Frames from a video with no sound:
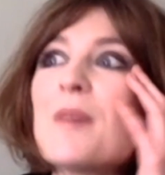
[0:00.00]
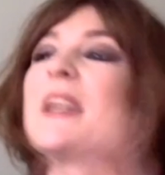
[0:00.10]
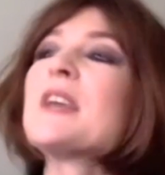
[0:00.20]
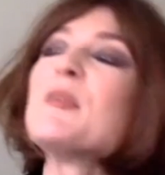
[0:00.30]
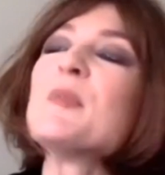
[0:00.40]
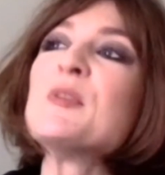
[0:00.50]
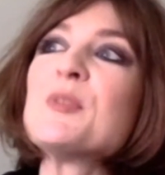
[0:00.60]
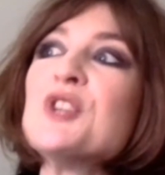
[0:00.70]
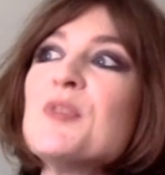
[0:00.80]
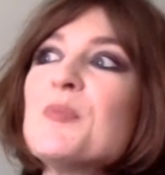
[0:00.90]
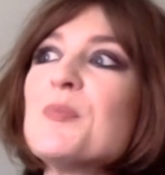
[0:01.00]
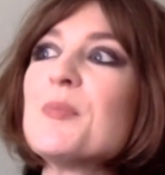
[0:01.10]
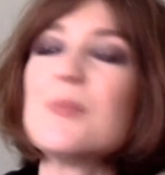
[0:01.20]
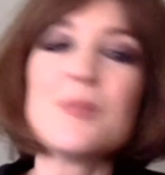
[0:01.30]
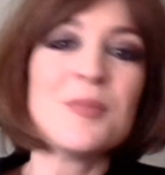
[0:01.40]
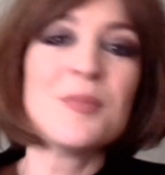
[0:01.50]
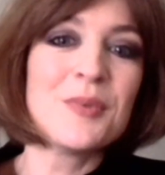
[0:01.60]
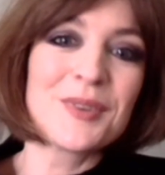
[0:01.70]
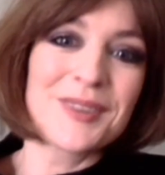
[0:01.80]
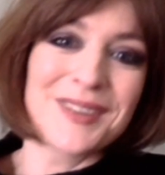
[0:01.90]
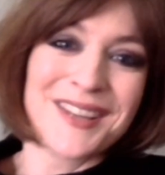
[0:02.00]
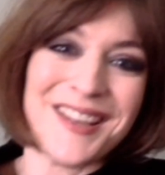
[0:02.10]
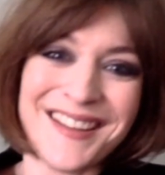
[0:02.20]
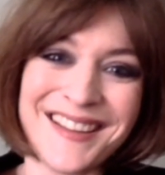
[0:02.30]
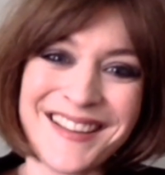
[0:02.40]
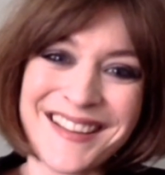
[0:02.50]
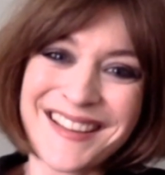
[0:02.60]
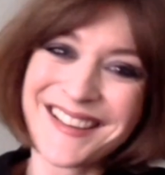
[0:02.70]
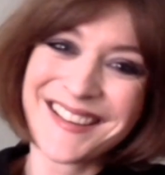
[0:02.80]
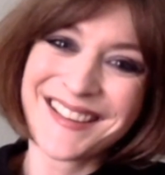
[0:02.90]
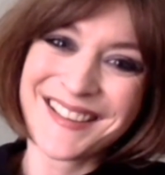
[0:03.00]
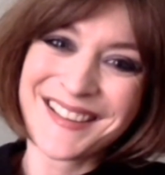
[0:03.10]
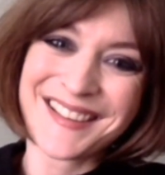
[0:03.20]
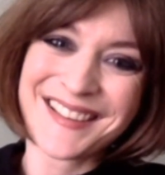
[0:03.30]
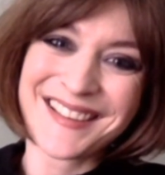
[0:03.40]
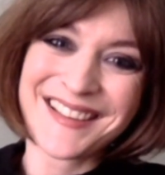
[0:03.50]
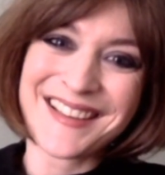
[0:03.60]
audience like, votes and the best tool to use on your script development.